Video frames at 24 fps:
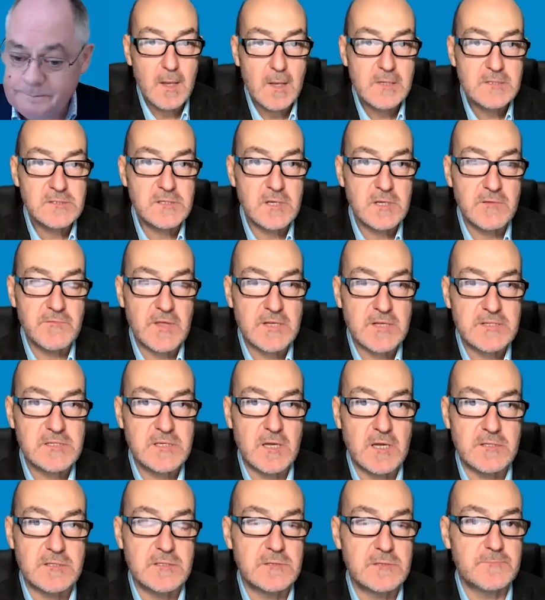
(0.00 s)
Steve, that
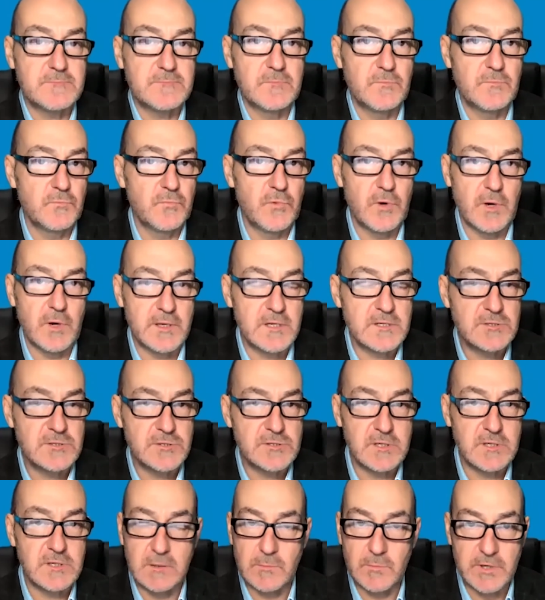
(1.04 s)
sounds really
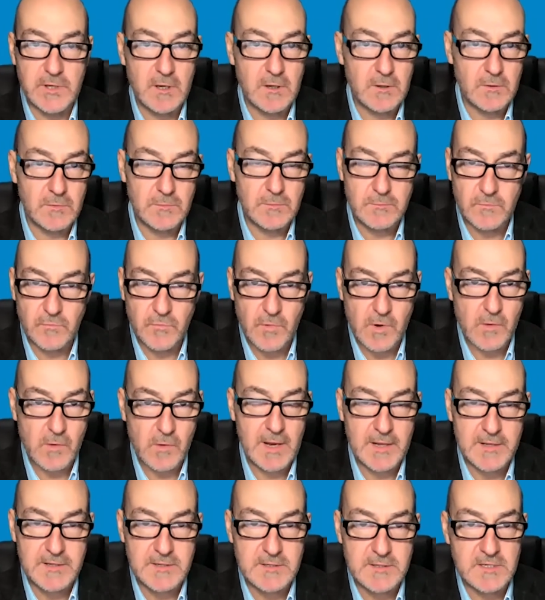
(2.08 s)
interesting, and we know Ro
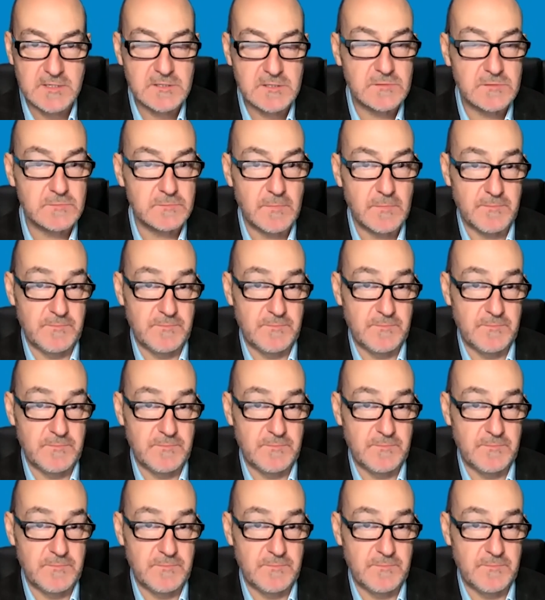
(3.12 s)
Allen does